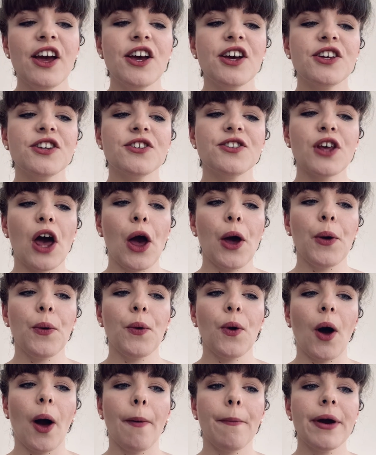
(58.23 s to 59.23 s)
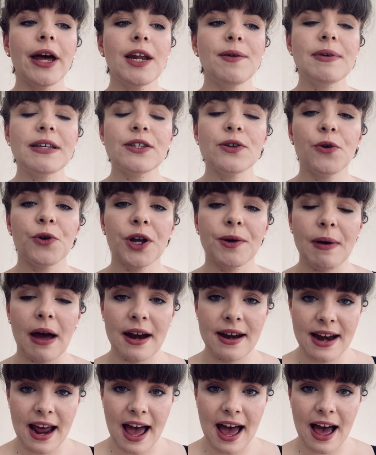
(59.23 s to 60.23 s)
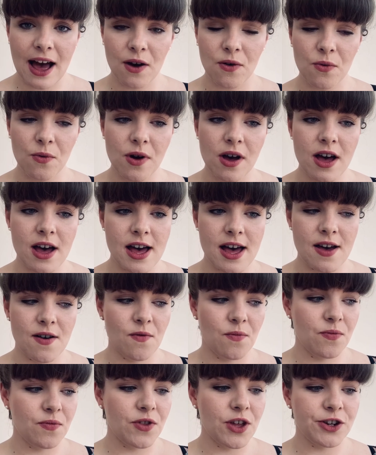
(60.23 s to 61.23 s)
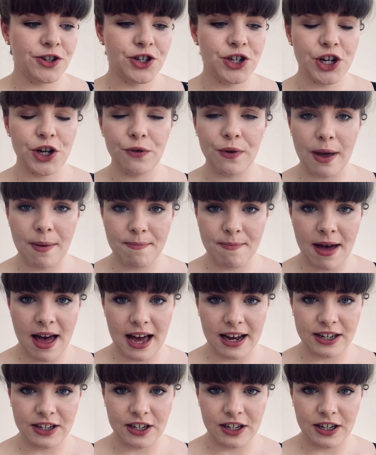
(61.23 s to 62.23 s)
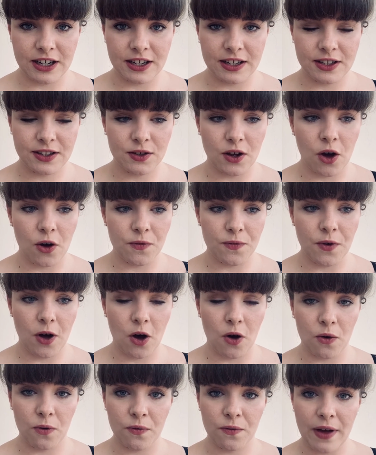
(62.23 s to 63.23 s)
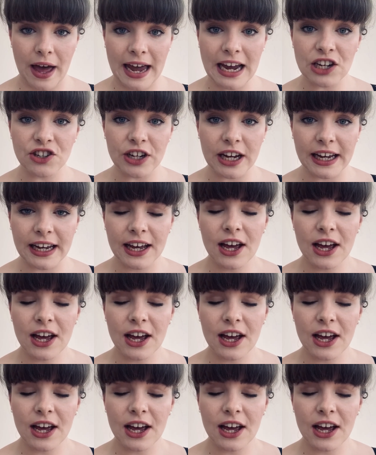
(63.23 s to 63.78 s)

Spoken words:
So I'm going to be talking about now the two impactors of aging.